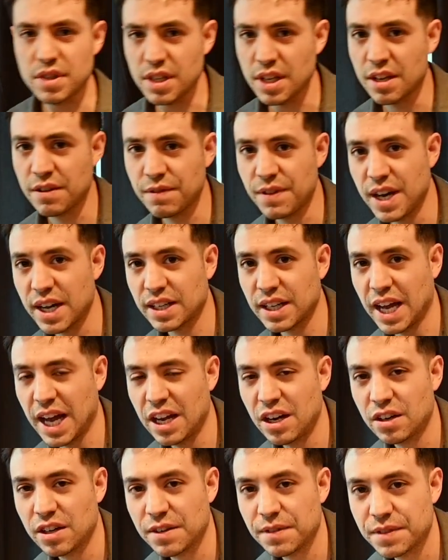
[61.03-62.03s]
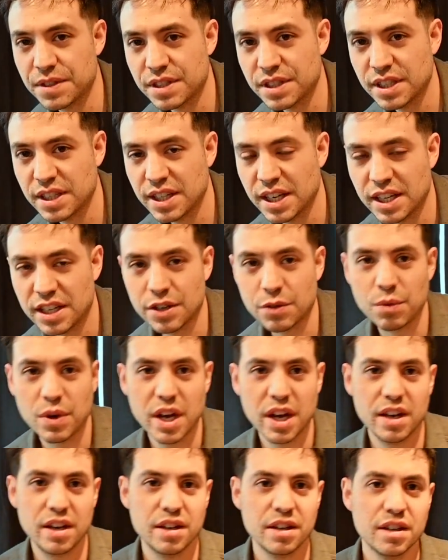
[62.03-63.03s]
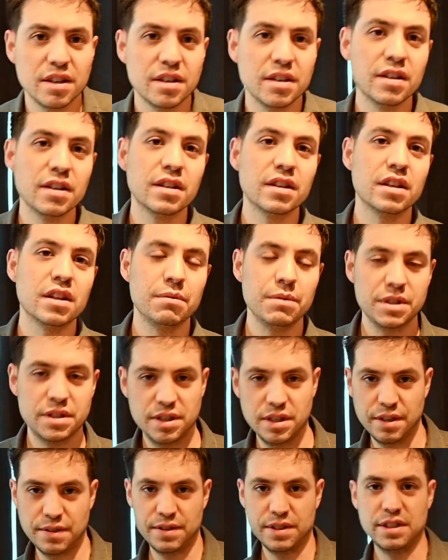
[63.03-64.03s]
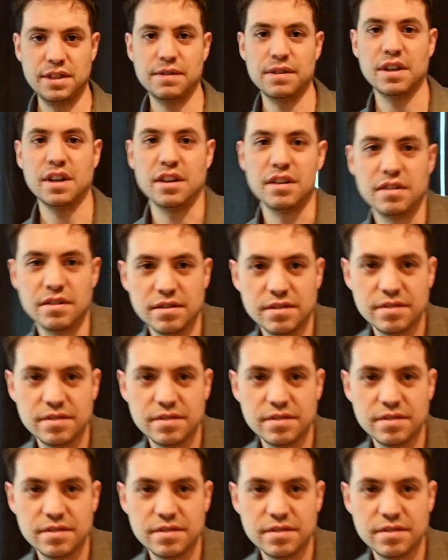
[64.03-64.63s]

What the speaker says: In fact, I don't even see any red. Let me see if it's even on.